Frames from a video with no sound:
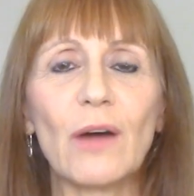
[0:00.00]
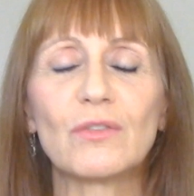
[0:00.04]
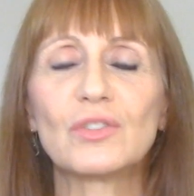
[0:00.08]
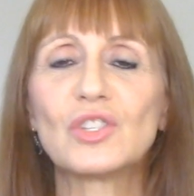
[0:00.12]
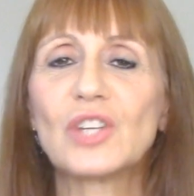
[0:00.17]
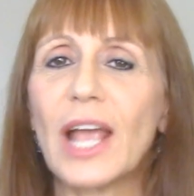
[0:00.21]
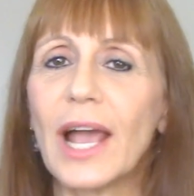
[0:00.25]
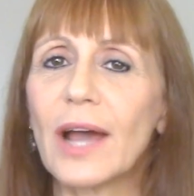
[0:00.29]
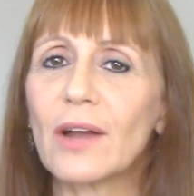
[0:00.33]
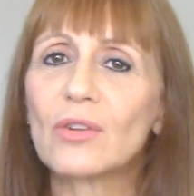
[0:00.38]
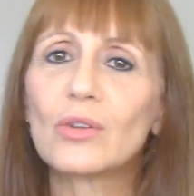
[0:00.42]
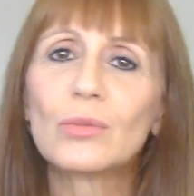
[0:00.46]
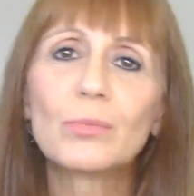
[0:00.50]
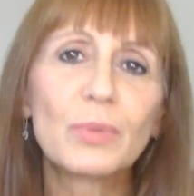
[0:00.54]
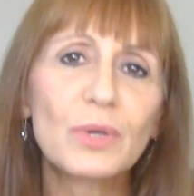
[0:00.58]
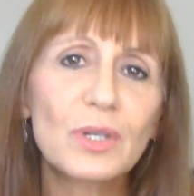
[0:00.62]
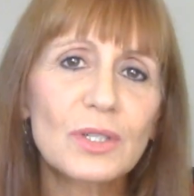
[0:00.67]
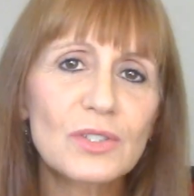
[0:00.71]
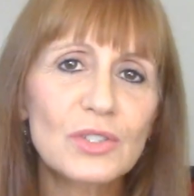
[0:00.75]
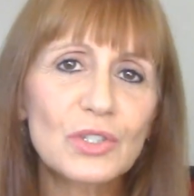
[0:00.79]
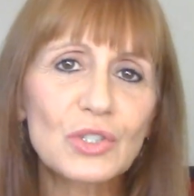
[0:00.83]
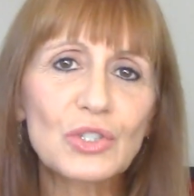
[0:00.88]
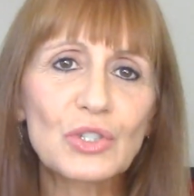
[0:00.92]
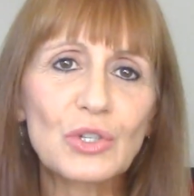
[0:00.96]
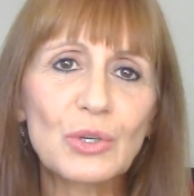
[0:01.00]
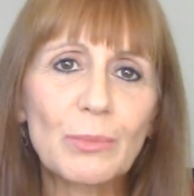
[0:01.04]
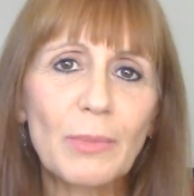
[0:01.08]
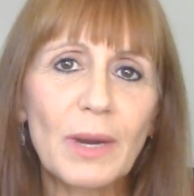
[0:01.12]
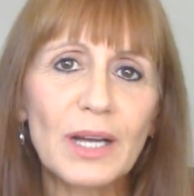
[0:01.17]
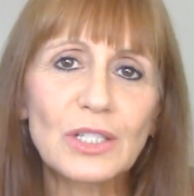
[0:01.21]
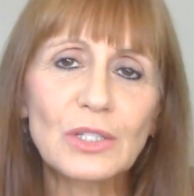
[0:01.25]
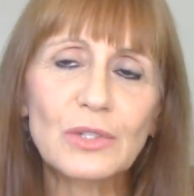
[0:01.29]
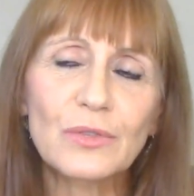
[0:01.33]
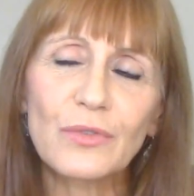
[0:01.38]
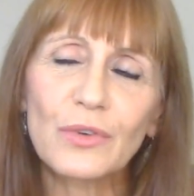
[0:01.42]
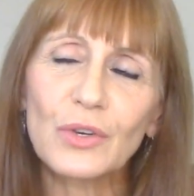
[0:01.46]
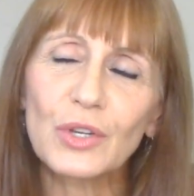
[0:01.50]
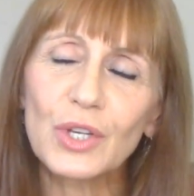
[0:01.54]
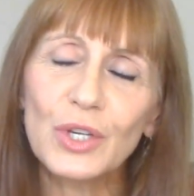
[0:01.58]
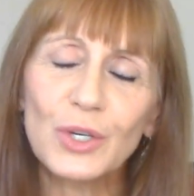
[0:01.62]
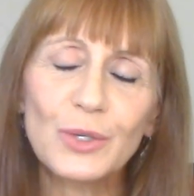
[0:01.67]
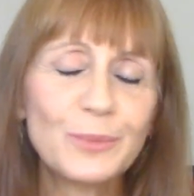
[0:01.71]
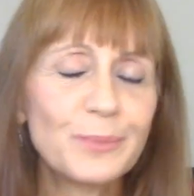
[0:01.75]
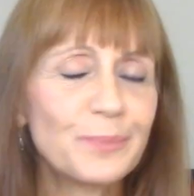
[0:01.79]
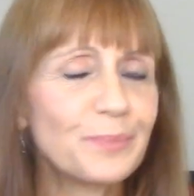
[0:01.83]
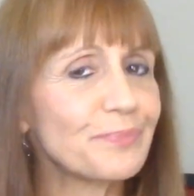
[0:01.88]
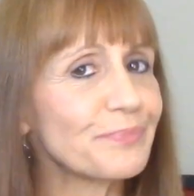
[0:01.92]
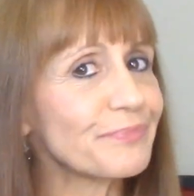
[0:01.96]
if channeled books are too much for
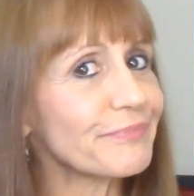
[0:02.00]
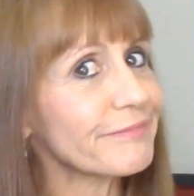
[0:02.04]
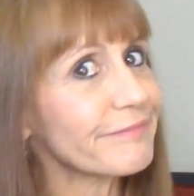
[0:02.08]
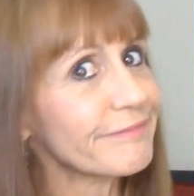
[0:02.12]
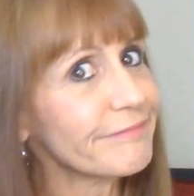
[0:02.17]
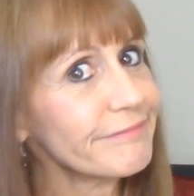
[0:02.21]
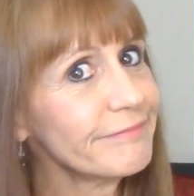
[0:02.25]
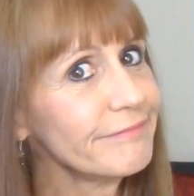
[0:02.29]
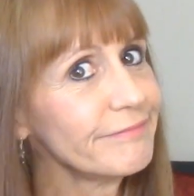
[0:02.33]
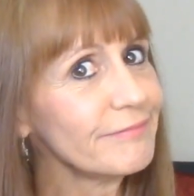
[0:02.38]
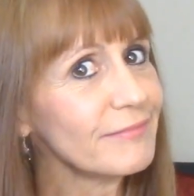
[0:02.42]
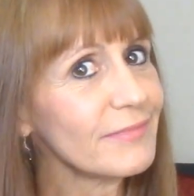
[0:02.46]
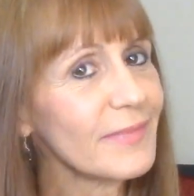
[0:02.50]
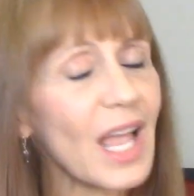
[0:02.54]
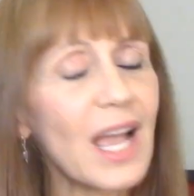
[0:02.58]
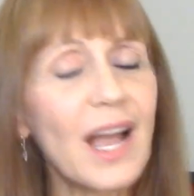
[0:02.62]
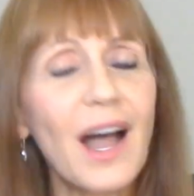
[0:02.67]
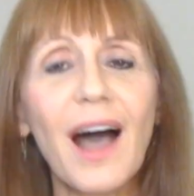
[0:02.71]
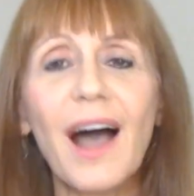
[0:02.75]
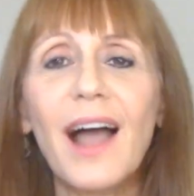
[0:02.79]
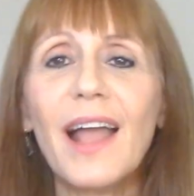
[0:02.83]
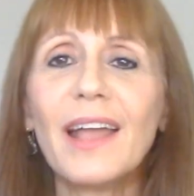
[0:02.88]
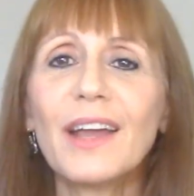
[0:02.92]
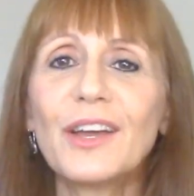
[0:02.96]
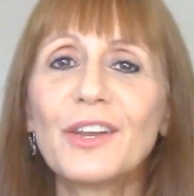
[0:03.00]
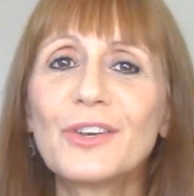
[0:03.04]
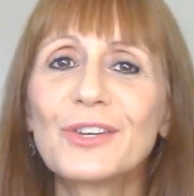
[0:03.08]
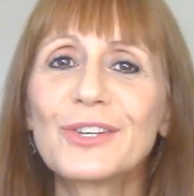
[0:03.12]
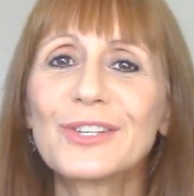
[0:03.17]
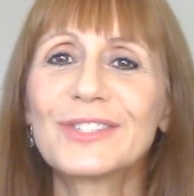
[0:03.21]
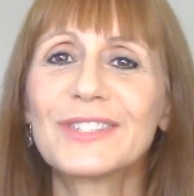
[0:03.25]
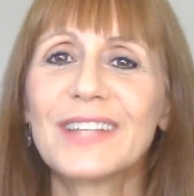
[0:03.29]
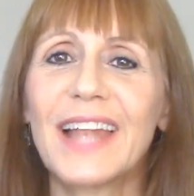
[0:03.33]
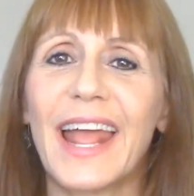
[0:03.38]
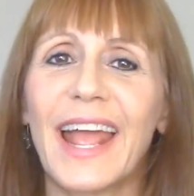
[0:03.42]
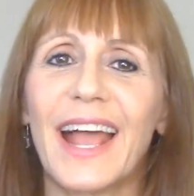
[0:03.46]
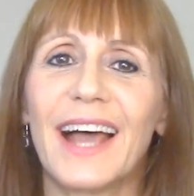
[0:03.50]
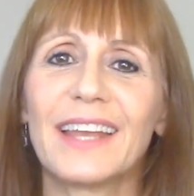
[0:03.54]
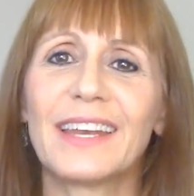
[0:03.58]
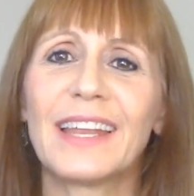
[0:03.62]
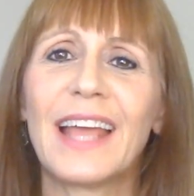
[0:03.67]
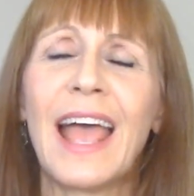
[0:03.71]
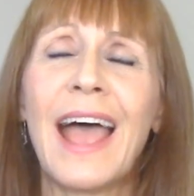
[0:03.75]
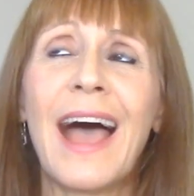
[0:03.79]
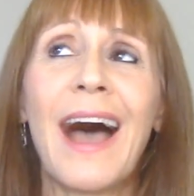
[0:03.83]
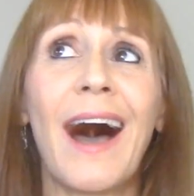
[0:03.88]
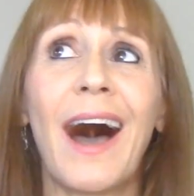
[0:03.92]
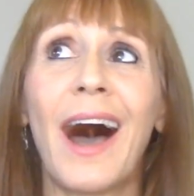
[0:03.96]
you, I understand.
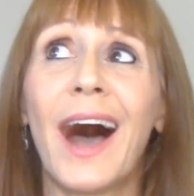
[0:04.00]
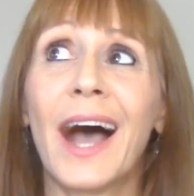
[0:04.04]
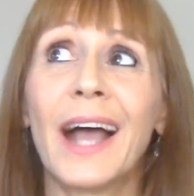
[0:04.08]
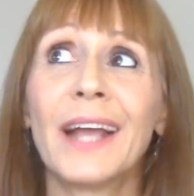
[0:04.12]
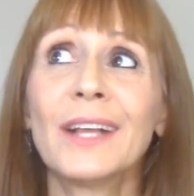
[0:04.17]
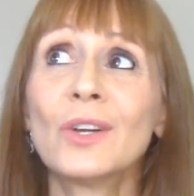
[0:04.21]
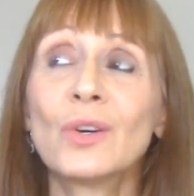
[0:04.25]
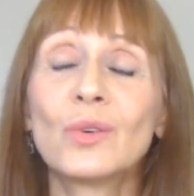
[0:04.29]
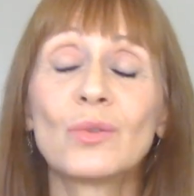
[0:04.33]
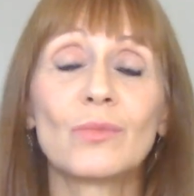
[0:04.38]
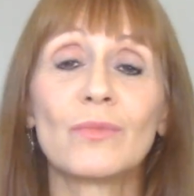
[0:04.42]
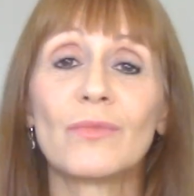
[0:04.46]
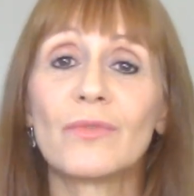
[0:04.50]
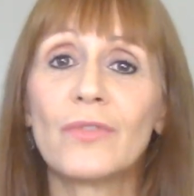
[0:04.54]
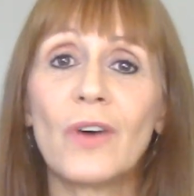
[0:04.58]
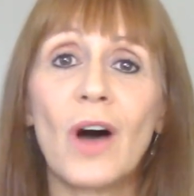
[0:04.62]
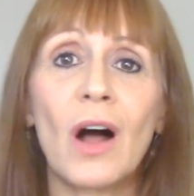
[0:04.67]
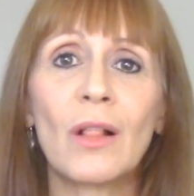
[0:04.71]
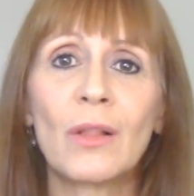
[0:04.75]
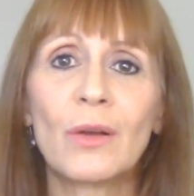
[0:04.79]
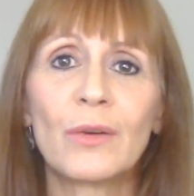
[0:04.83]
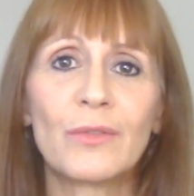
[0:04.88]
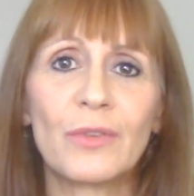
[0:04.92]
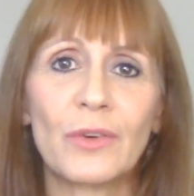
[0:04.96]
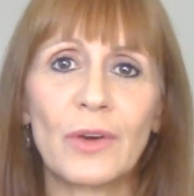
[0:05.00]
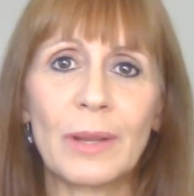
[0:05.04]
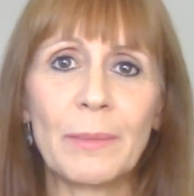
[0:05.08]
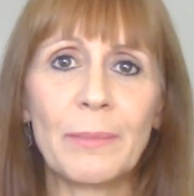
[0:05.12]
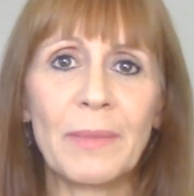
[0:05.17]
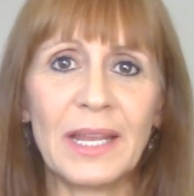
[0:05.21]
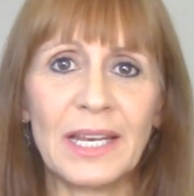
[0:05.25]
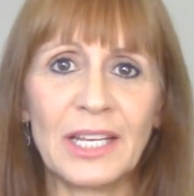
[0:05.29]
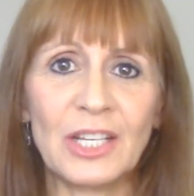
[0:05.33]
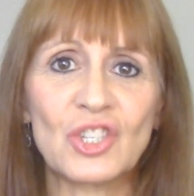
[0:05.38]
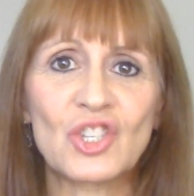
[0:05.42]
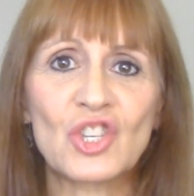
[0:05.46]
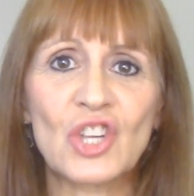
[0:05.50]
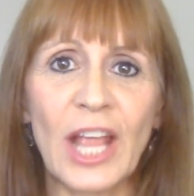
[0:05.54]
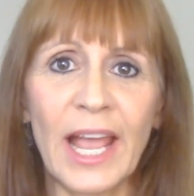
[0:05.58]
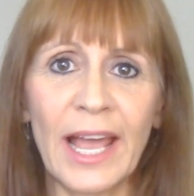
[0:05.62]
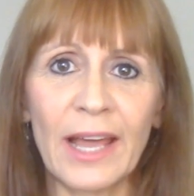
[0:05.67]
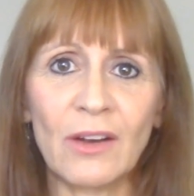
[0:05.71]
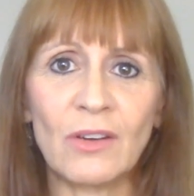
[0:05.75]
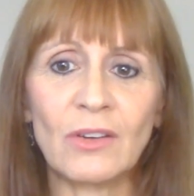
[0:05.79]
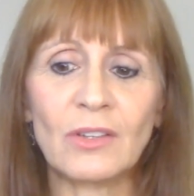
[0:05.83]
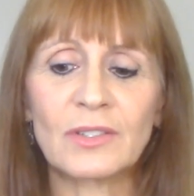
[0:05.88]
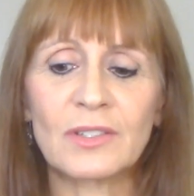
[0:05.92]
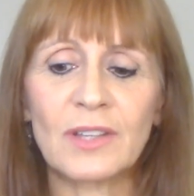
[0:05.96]
I don't follow very many
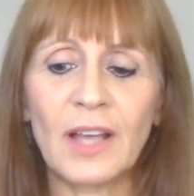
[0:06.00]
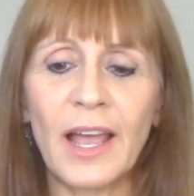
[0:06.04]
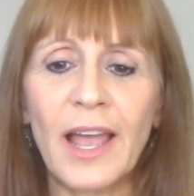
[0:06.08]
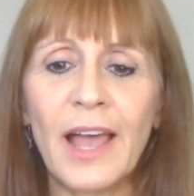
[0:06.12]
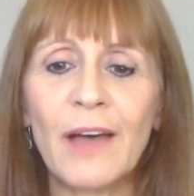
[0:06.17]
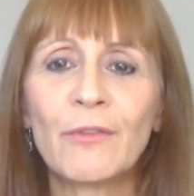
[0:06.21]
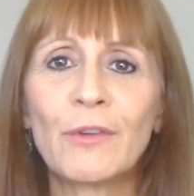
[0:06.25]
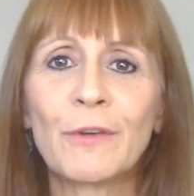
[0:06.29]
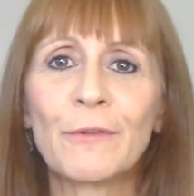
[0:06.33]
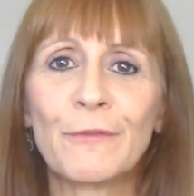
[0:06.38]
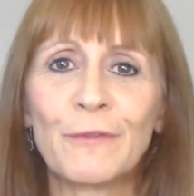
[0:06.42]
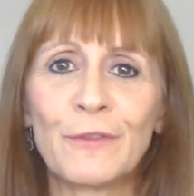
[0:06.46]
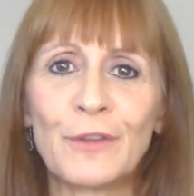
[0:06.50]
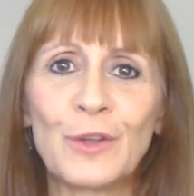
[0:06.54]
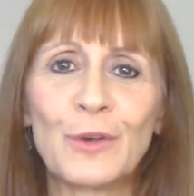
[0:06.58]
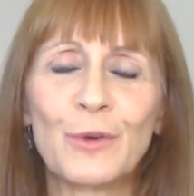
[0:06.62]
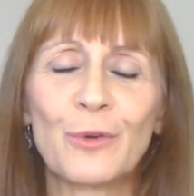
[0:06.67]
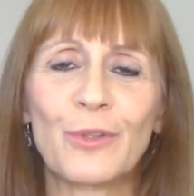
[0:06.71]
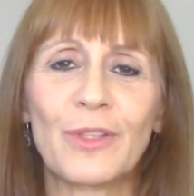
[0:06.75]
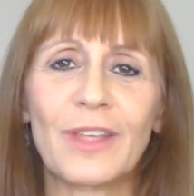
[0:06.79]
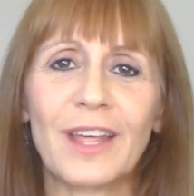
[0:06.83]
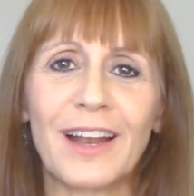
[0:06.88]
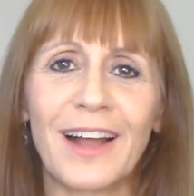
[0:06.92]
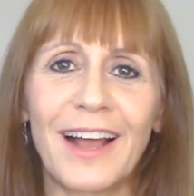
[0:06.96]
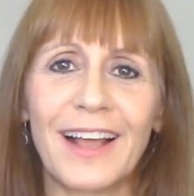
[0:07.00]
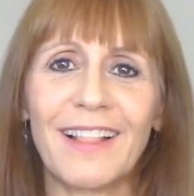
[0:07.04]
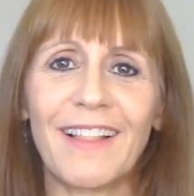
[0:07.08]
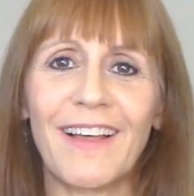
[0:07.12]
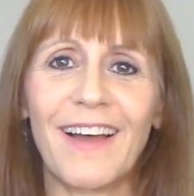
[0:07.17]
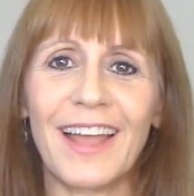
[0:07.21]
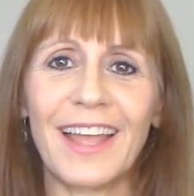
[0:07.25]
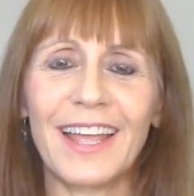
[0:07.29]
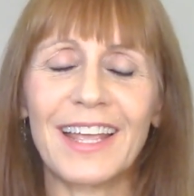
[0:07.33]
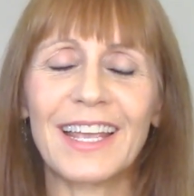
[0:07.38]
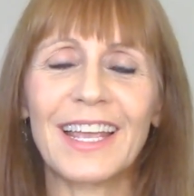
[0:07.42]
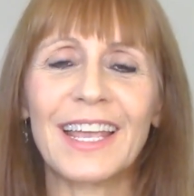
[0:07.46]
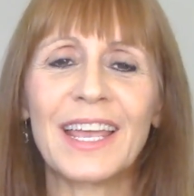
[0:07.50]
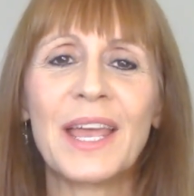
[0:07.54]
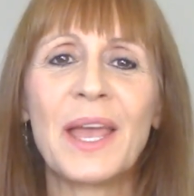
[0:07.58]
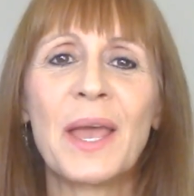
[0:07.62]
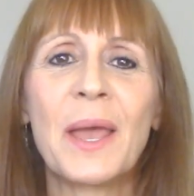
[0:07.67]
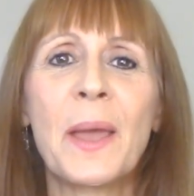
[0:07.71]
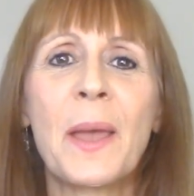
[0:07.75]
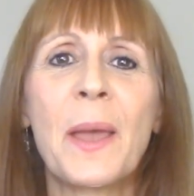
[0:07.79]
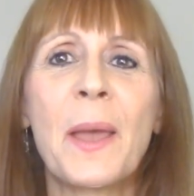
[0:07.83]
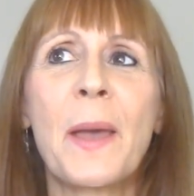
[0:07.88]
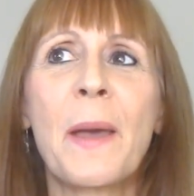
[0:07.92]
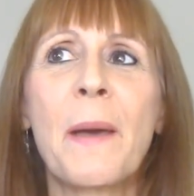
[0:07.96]
channels. I have a few that I like.
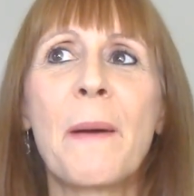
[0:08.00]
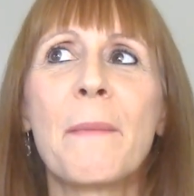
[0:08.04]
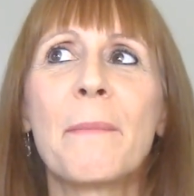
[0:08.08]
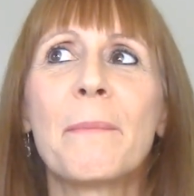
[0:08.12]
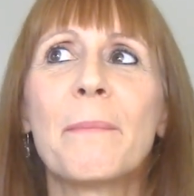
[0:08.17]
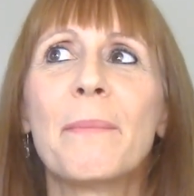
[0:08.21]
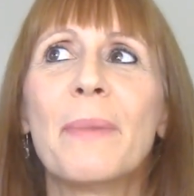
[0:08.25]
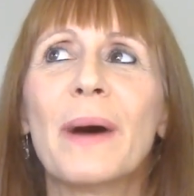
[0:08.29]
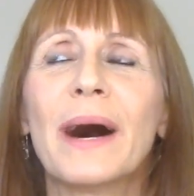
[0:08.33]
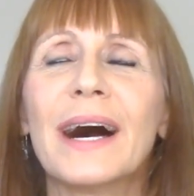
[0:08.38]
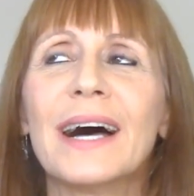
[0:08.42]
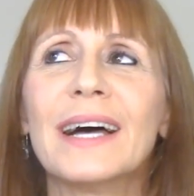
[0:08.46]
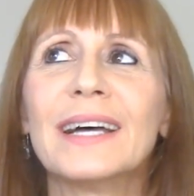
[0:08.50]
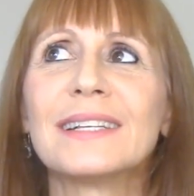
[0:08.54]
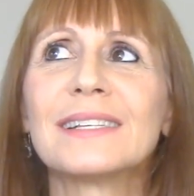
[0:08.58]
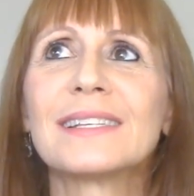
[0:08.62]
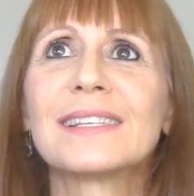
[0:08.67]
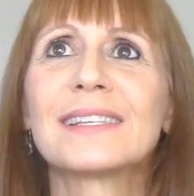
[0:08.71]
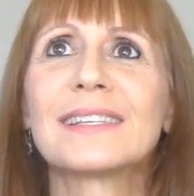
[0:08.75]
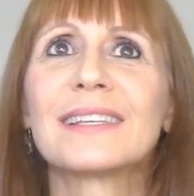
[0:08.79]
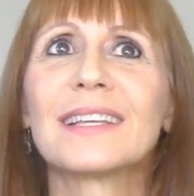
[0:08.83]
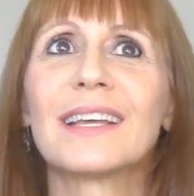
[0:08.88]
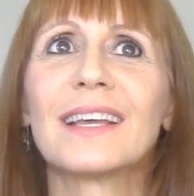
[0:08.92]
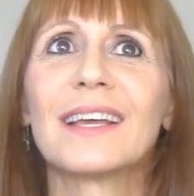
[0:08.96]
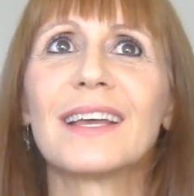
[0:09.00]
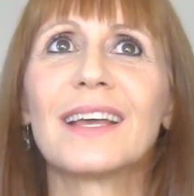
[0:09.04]
But